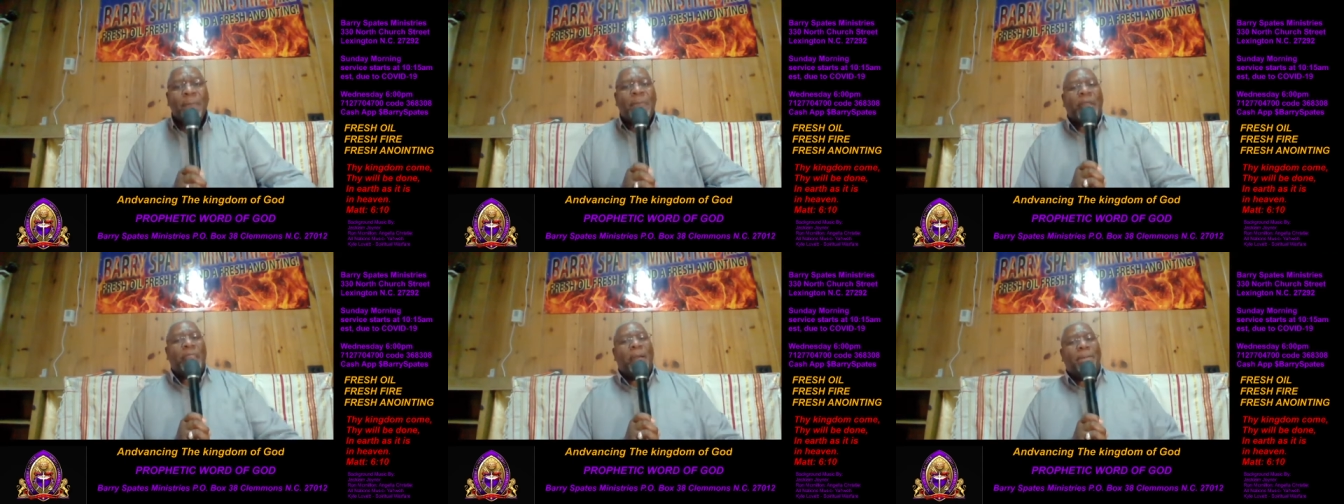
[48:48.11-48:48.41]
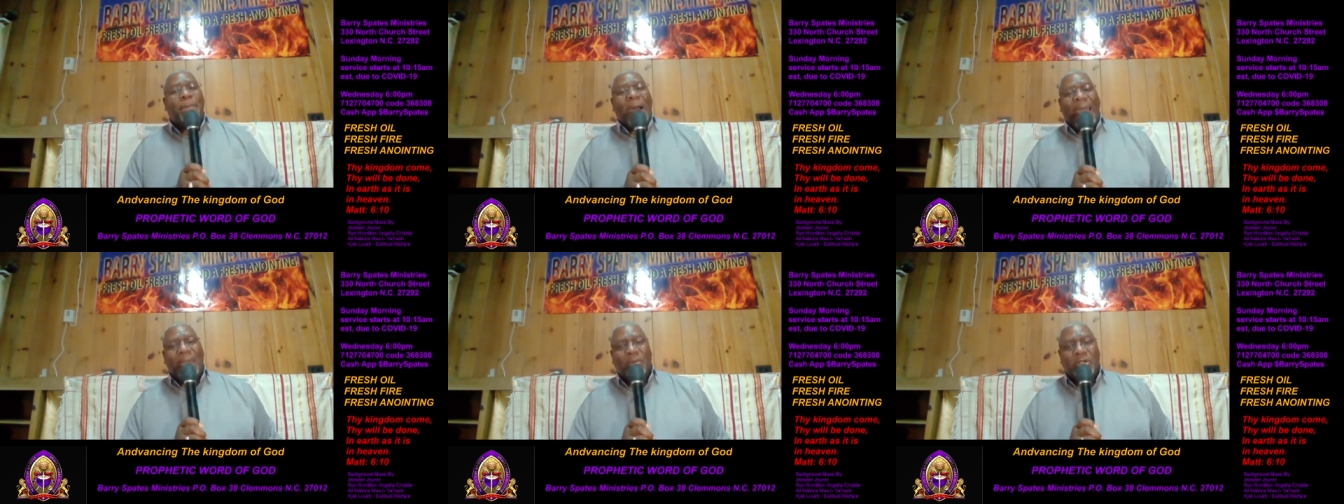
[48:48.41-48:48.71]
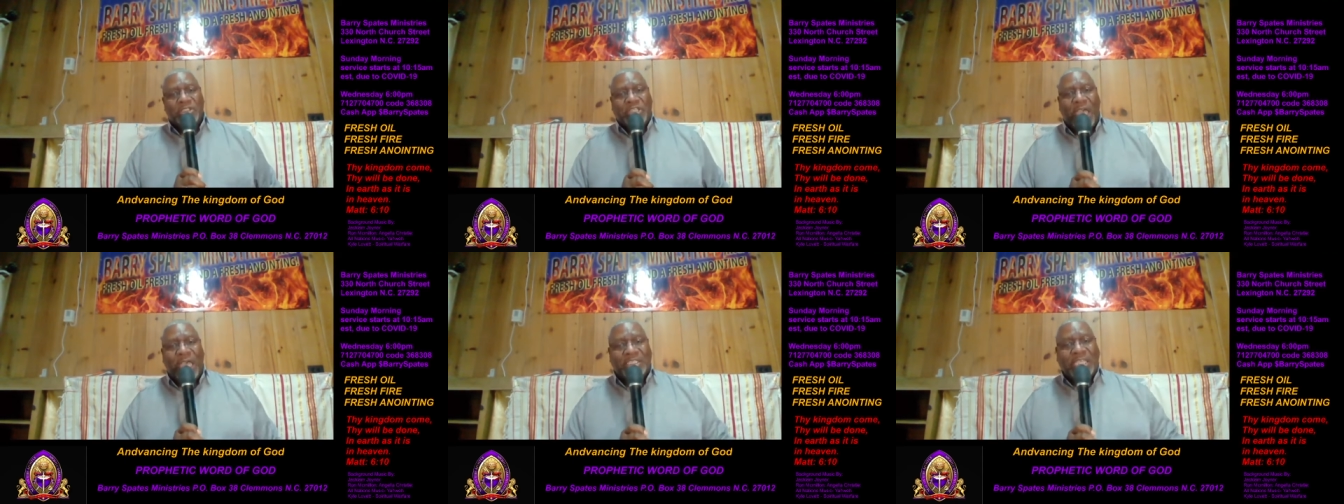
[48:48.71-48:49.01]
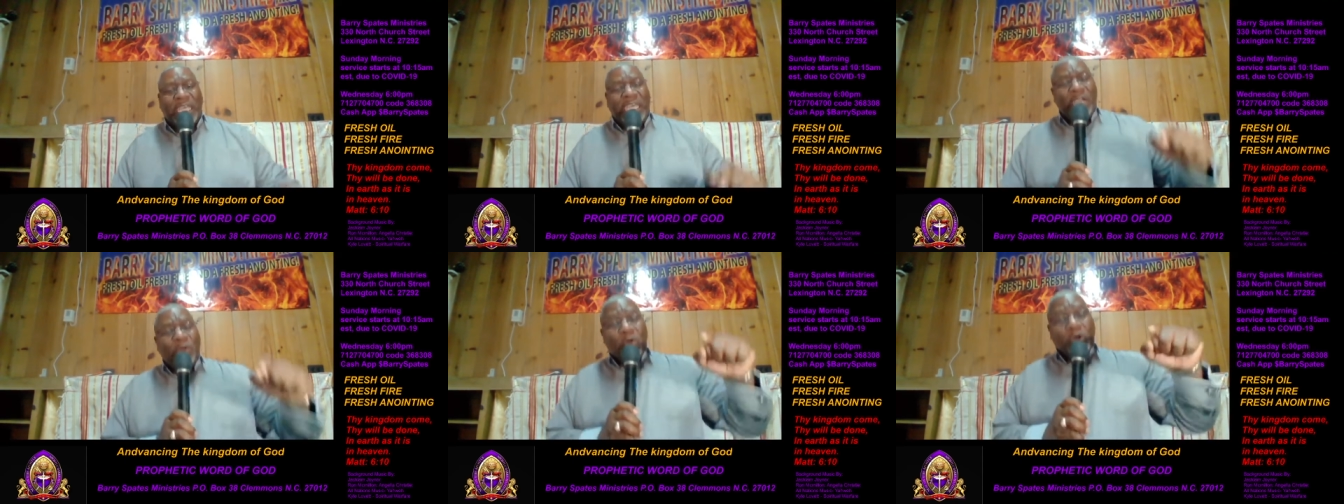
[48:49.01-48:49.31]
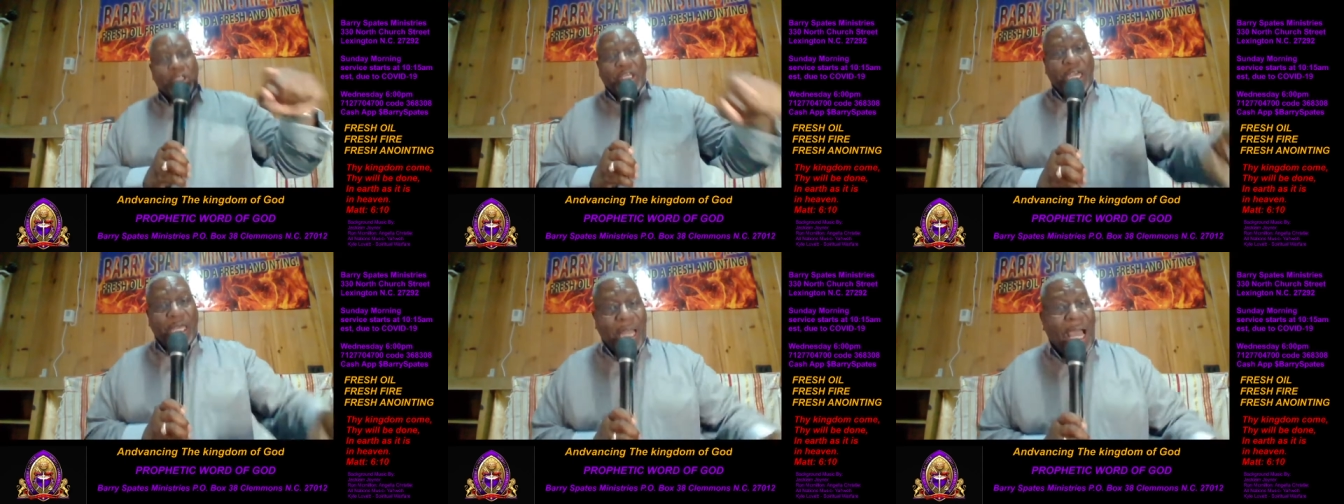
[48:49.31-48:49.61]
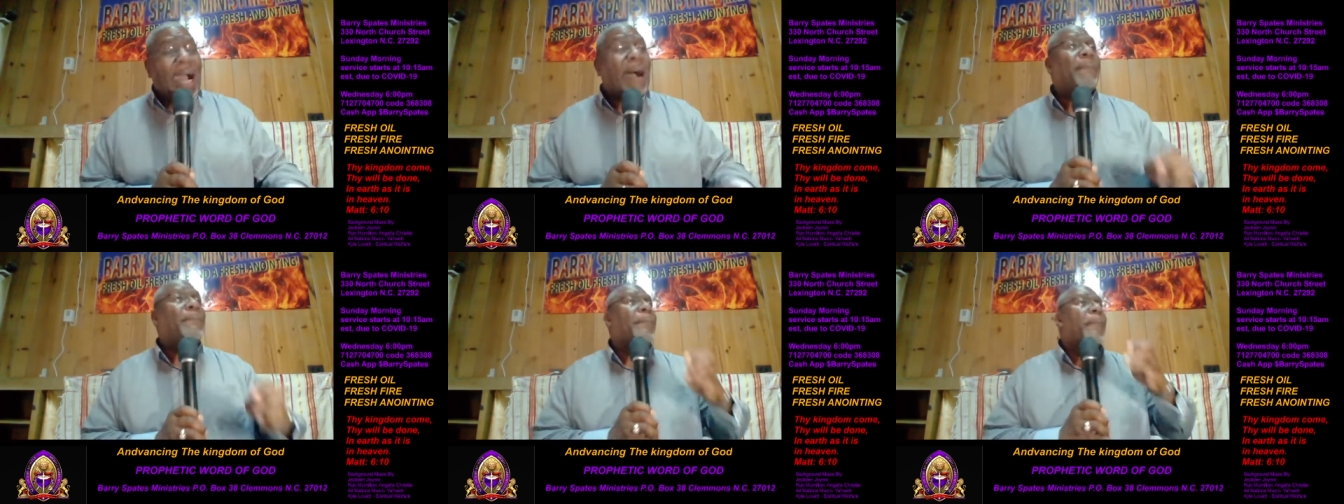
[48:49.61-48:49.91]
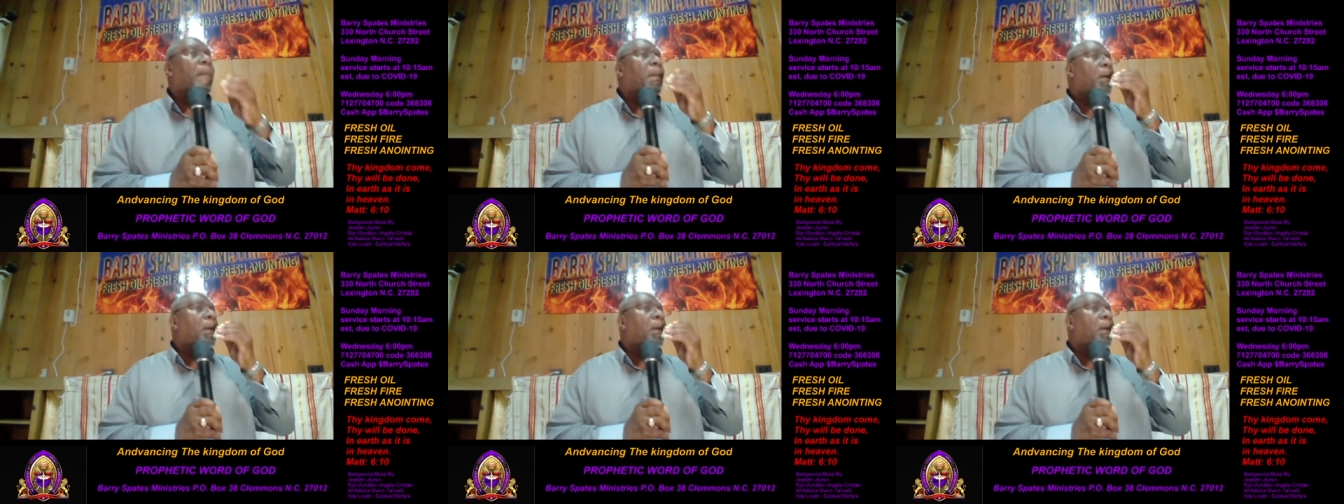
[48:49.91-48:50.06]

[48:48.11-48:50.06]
but the Bible says he will get up.